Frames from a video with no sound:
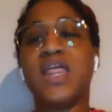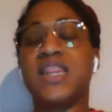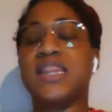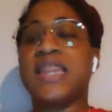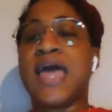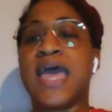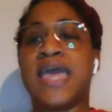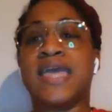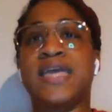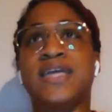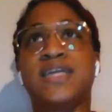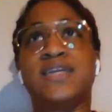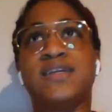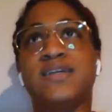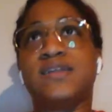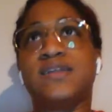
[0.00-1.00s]

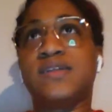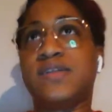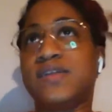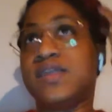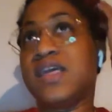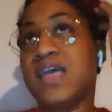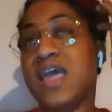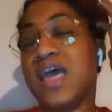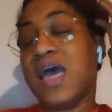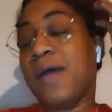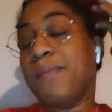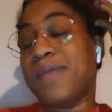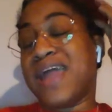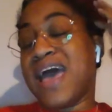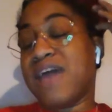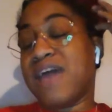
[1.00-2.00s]
Like,
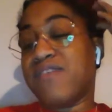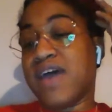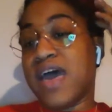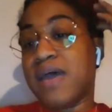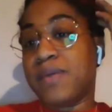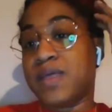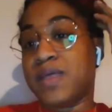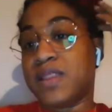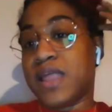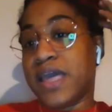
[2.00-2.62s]
but I have a habit,